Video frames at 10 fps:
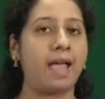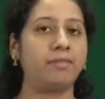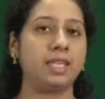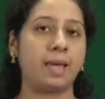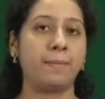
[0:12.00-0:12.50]

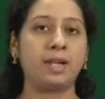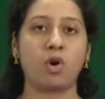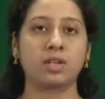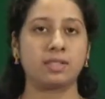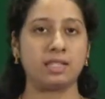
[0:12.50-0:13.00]
the
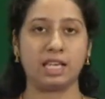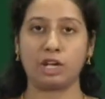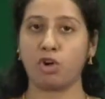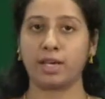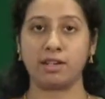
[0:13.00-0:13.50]
malloc,
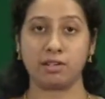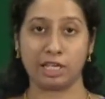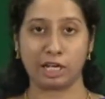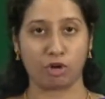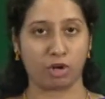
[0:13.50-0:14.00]
calloc and
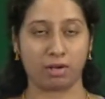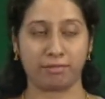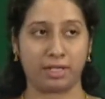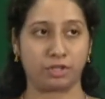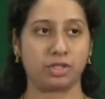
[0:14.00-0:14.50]
realloc
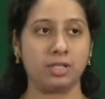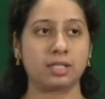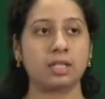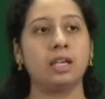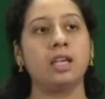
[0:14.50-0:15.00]
functions,
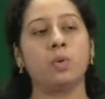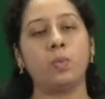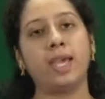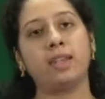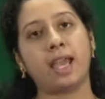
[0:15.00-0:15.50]

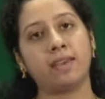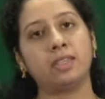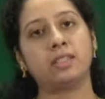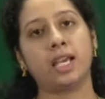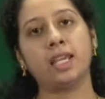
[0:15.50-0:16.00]
where at the
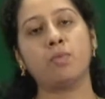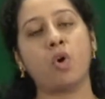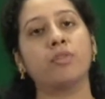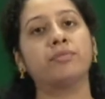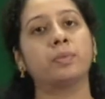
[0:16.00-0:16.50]
time
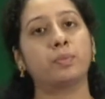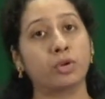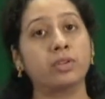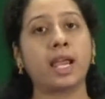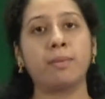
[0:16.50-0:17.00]
of
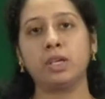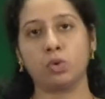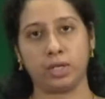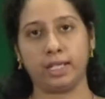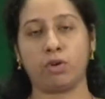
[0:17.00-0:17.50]
programming
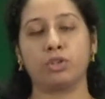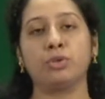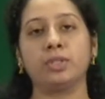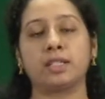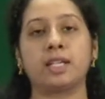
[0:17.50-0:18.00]
only or
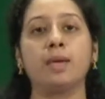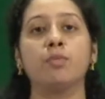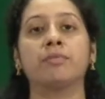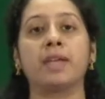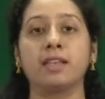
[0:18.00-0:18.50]
during the time
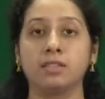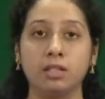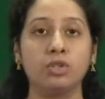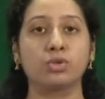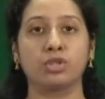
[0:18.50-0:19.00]
of
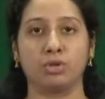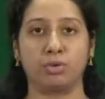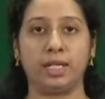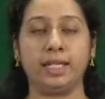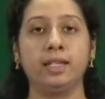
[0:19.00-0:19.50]
execution
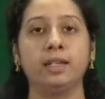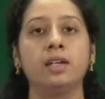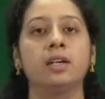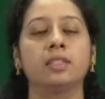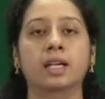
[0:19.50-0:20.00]
only,
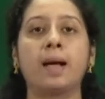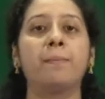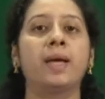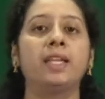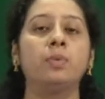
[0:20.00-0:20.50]
the
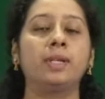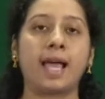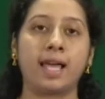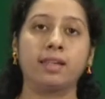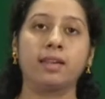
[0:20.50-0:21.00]
compiler will
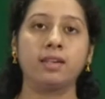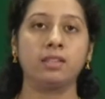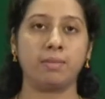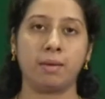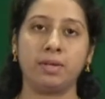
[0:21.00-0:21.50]
allocate the
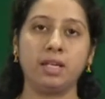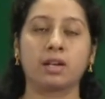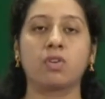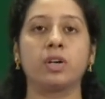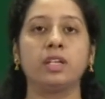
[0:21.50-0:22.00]
memory
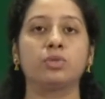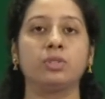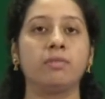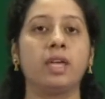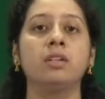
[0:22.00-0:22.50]
according to the
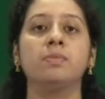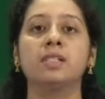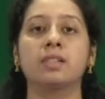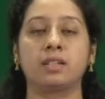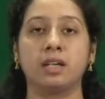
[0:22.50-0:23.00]
variables
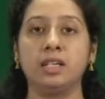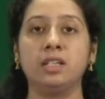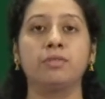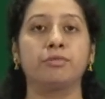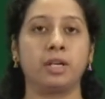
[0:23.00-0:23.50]
that are
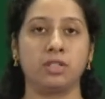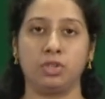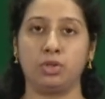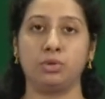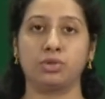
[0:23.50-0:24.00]
needed for
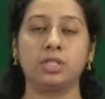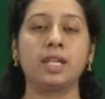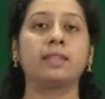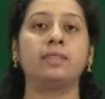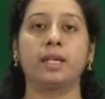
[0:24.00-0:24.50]
execution
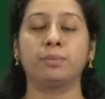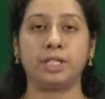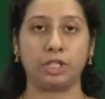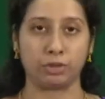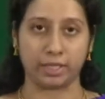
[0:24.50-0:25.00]
at that
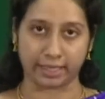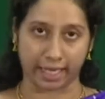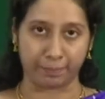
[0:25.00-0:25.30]
particular time.